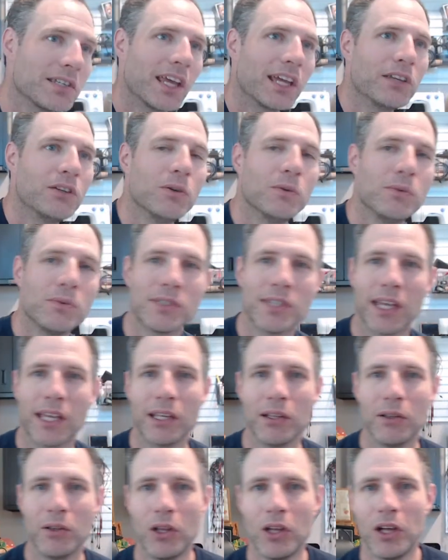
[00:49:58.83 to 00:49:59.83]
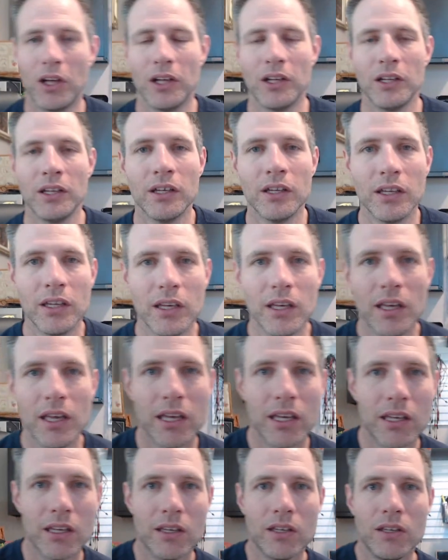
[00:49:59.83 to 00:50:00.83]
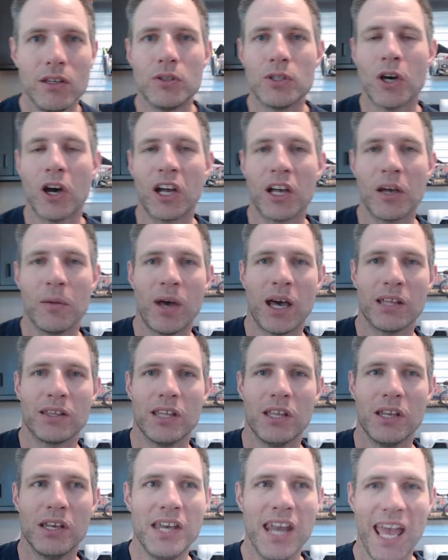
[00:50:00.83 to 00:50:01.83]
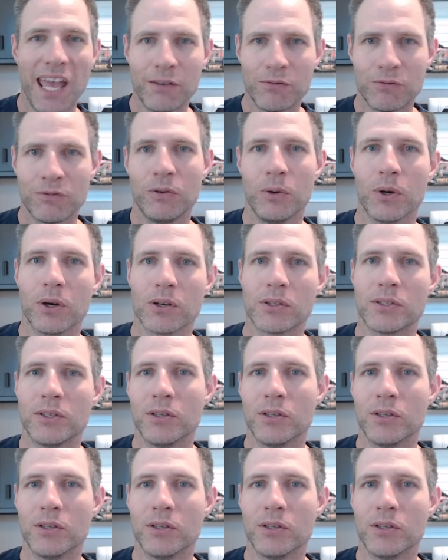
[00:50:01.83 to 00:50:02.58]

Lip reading: like Newton's second law, you talk about the net force, the